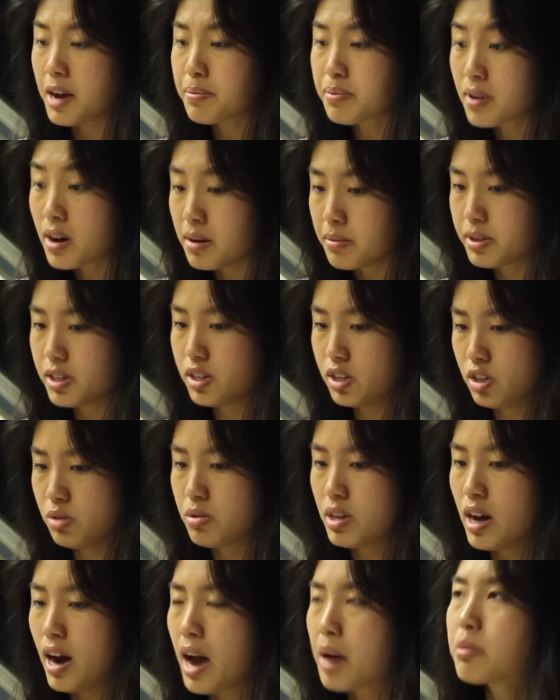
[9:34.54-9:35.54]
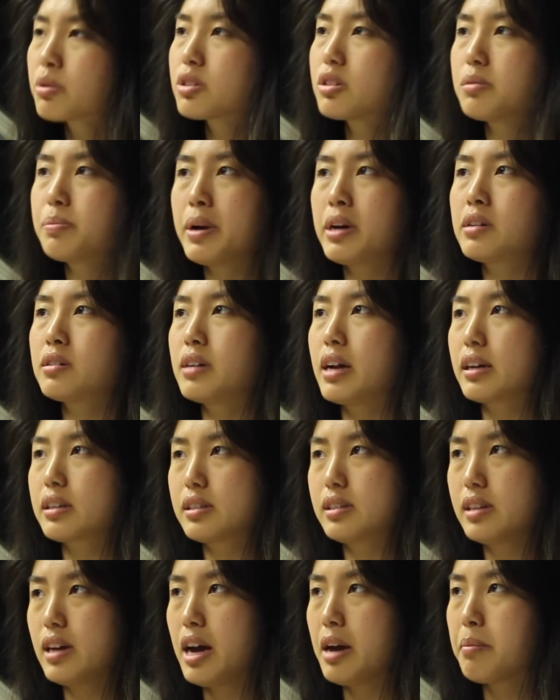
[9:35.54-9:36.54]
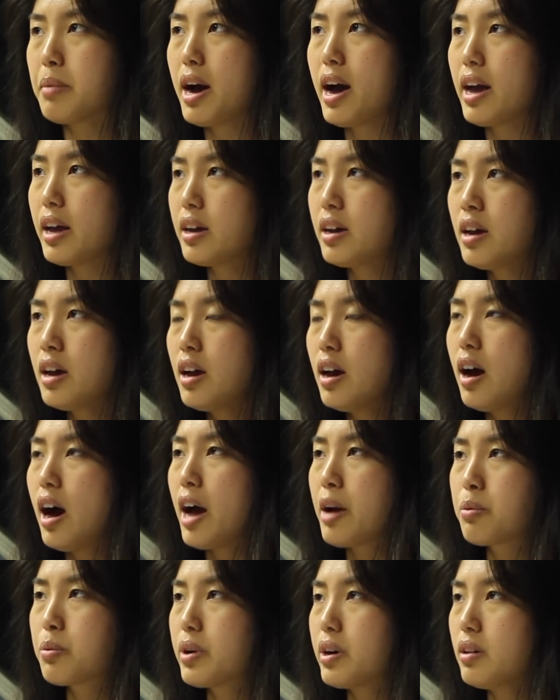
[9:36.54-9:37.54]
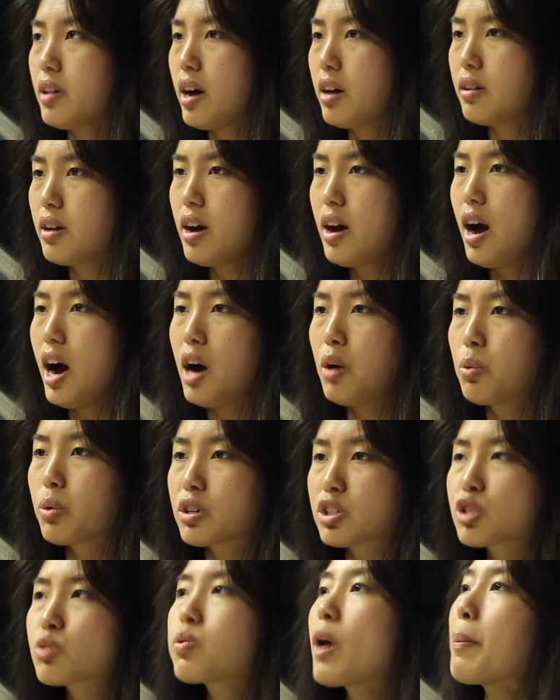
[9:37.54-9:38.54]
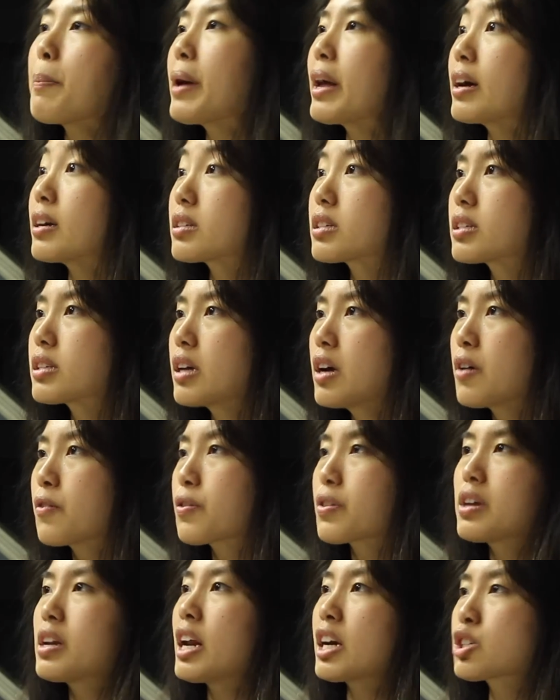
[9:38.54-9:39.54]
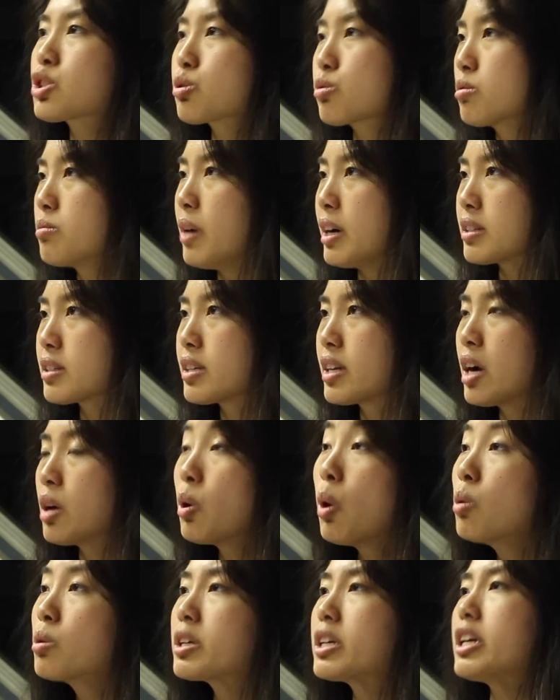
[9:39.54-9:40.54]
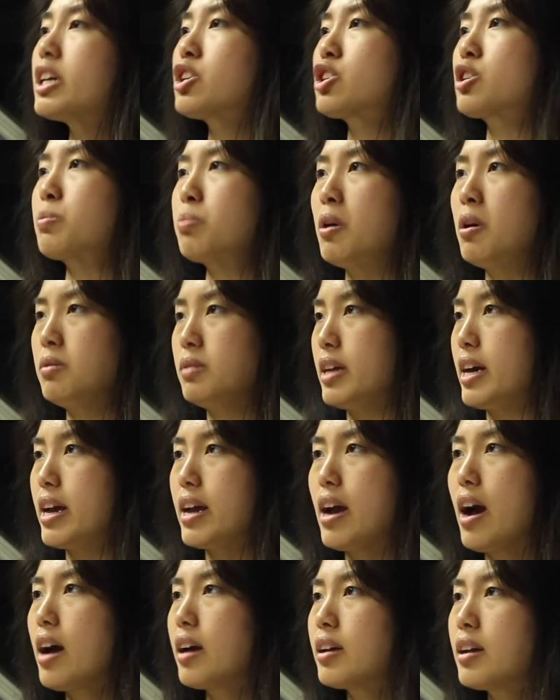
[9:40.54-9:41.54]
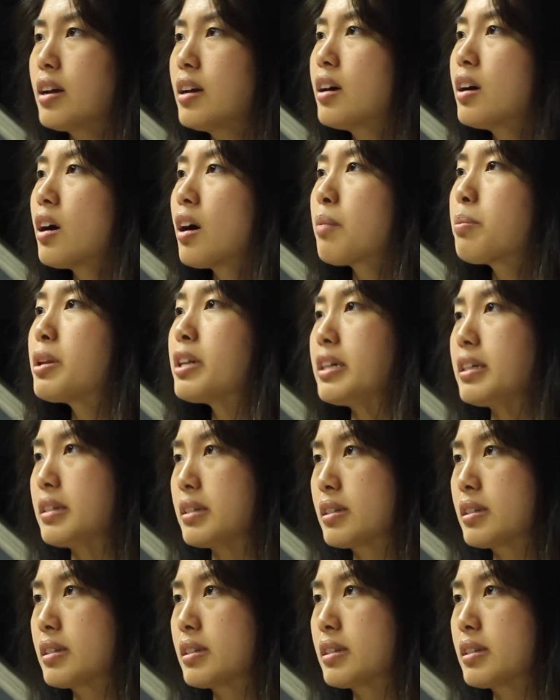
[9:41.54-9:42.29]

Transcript: I promise you that I will do better next time. I will. I'll wear sweatpants for the next 3 months and I'll only eat Chipotle. Please.